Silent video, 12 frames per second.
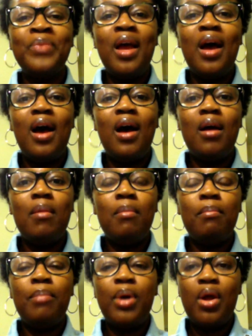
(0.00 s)

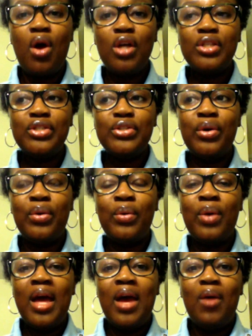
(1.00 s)
But also,
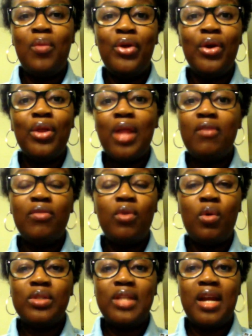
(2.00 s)
there are a lot of goals
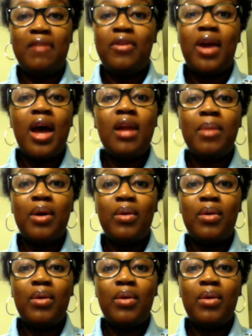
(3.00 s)
that I forgot about.